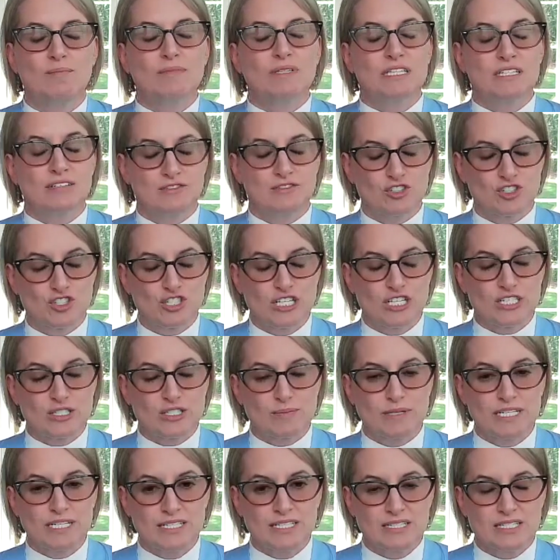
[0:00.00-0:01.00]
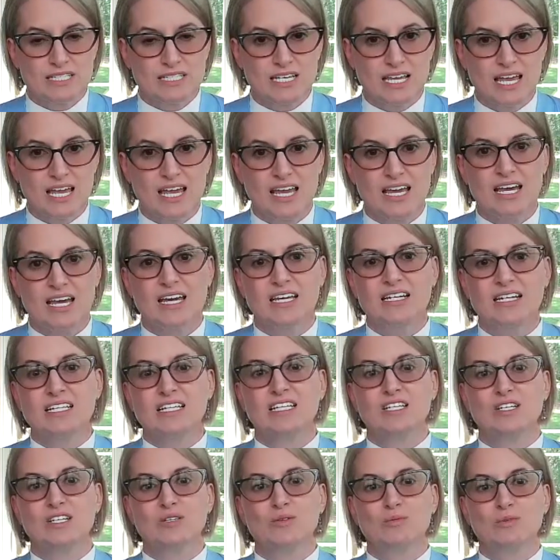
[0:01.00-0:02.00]
liver transplants, and
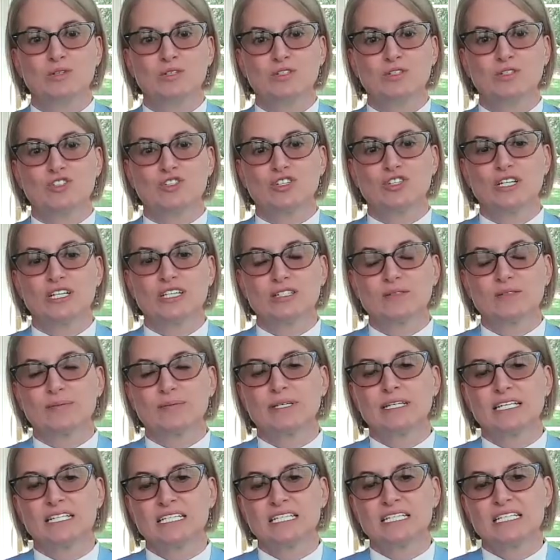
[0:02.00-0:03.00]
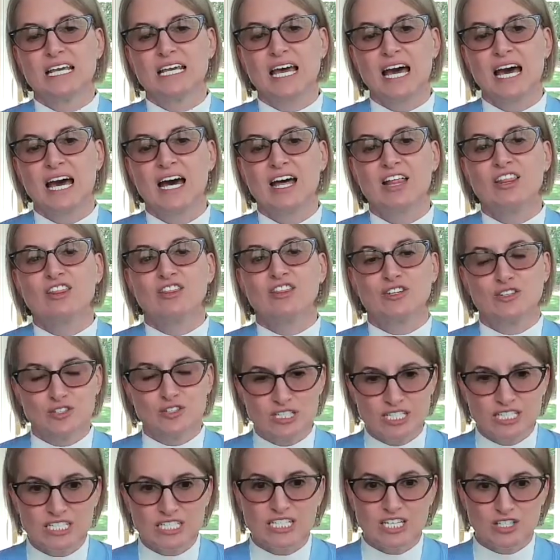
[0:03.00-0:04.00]
he was transplanted at
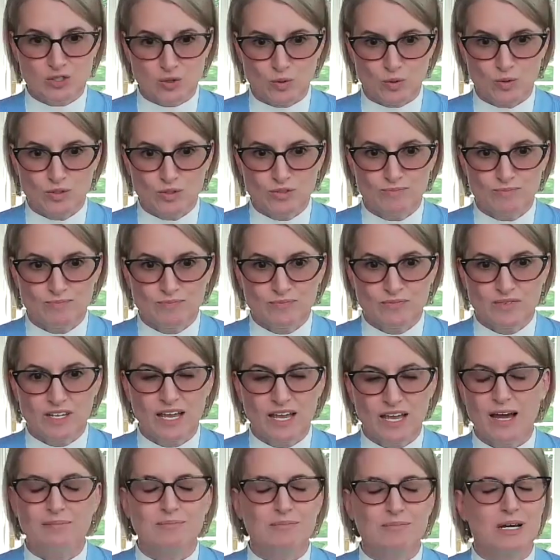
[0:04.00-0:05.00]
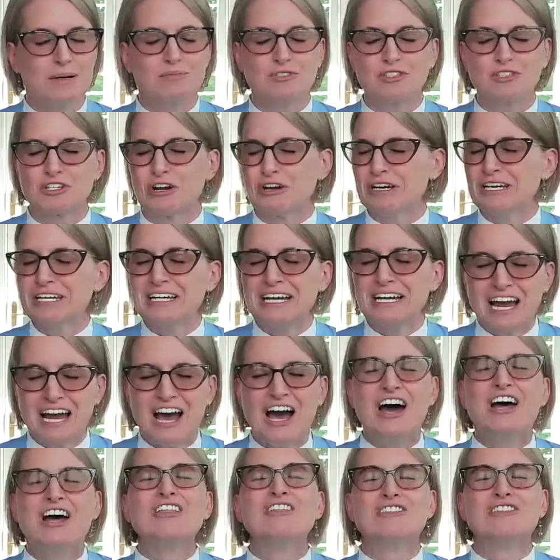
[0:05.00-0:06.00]
13 days old. I'm sorry,
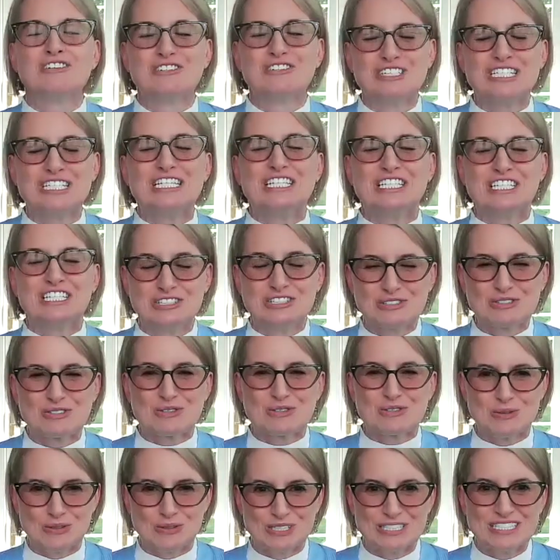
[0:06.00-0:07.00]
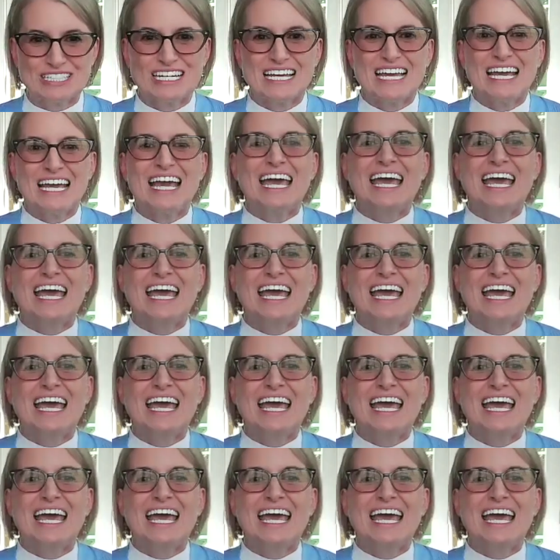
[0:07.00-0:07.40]
13 years old,